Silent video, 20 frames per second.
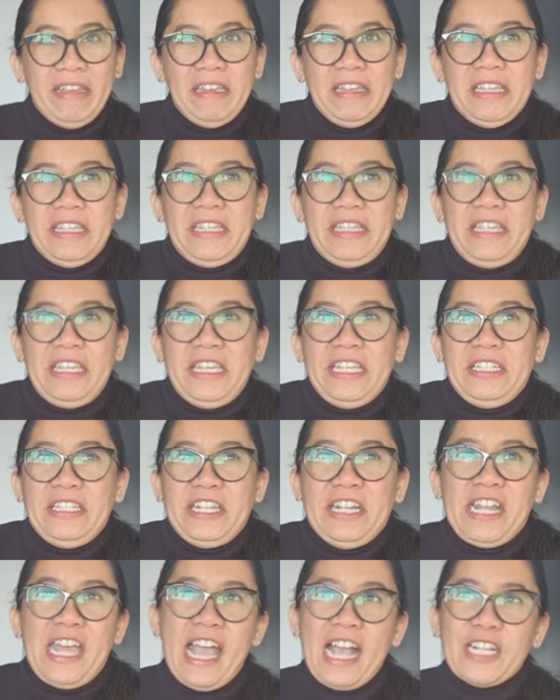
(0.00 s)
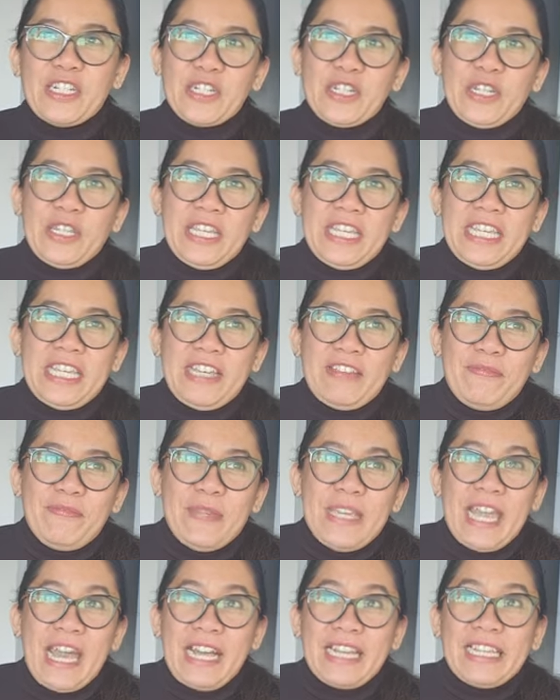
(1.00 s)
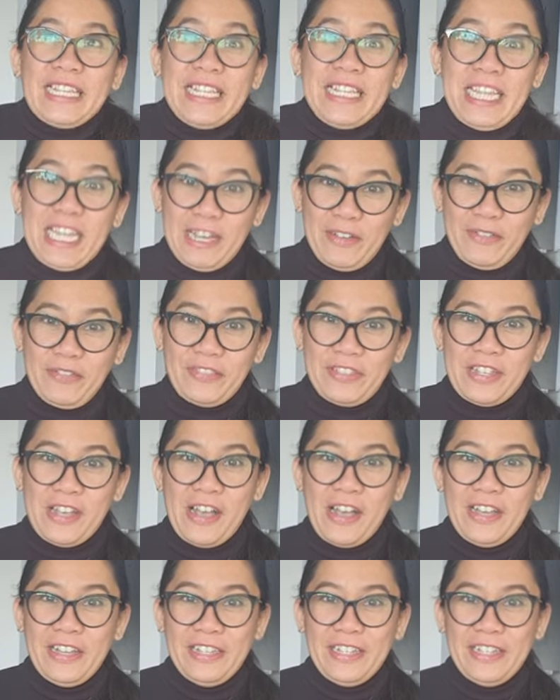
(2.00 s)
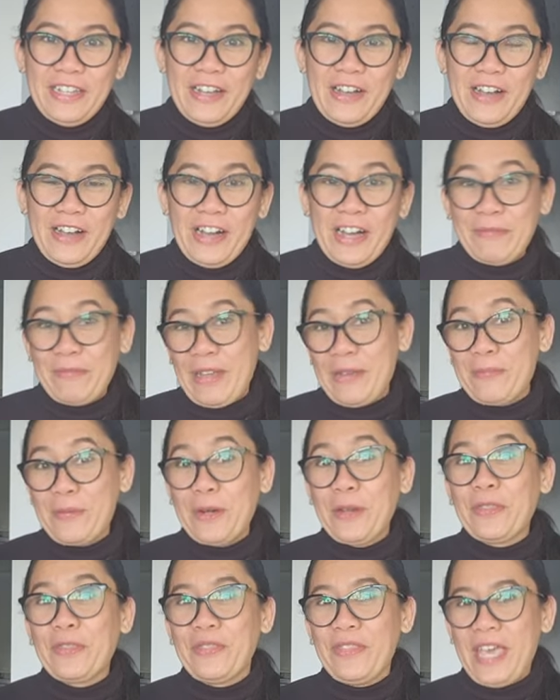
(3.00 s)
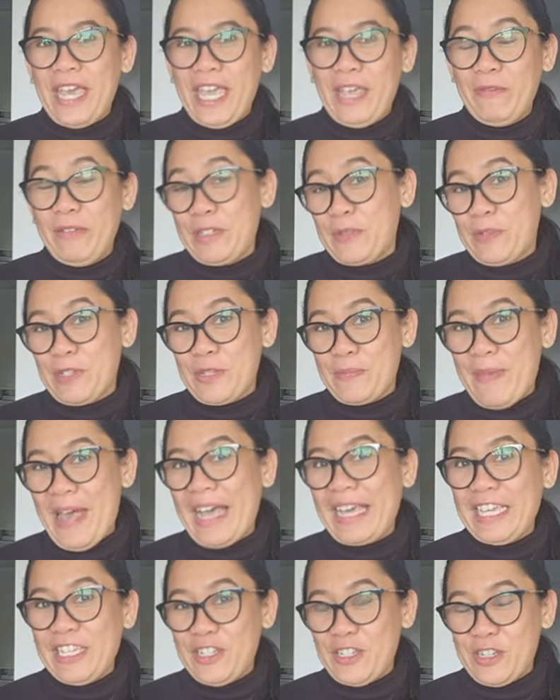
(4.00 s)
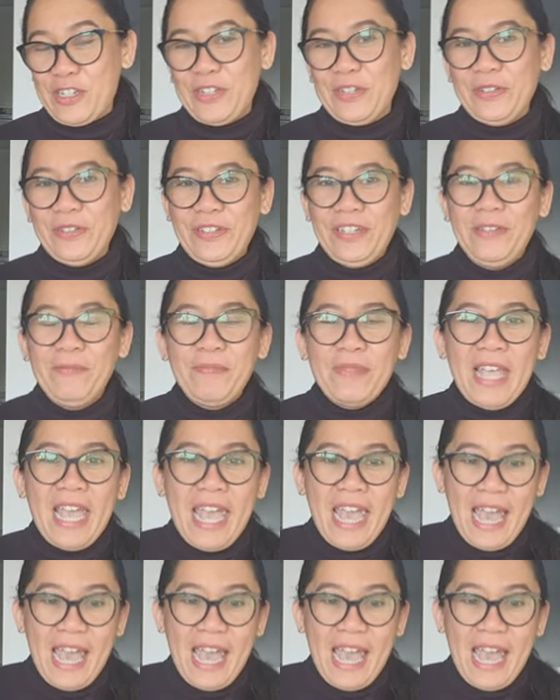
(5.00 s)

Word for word: he didn't actually give me a gift on my birthday, which was back in June.